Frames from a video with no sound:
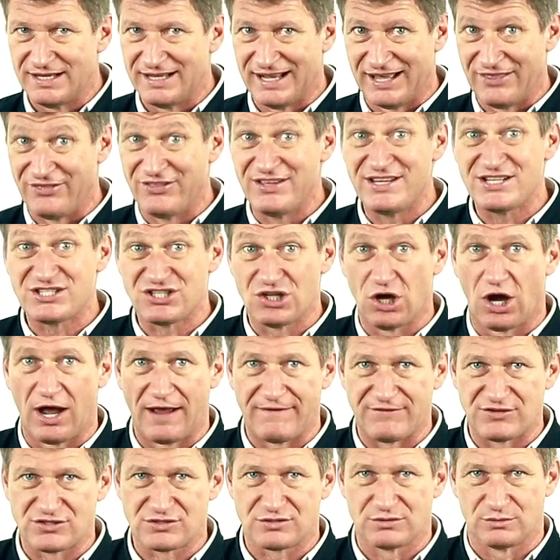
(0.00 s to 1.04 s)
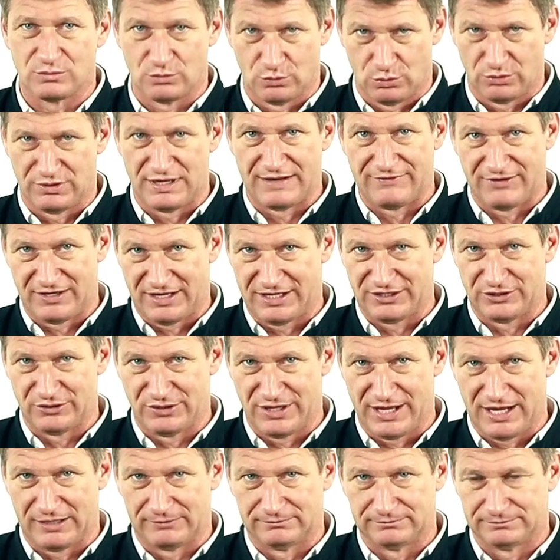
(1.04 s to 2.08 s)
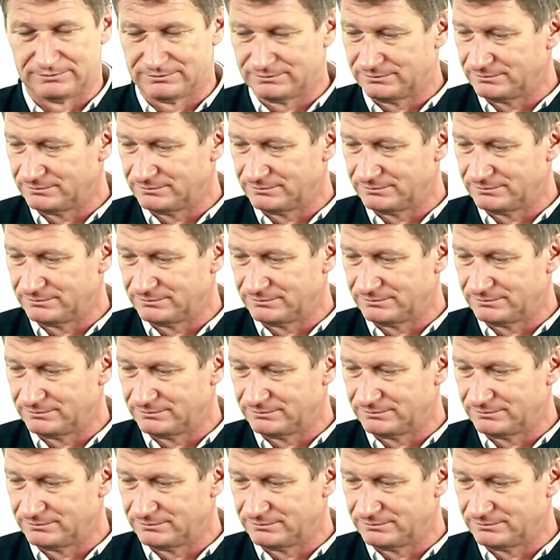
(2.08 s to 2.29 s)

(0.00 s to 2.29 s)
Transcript: and these knives will never let you down.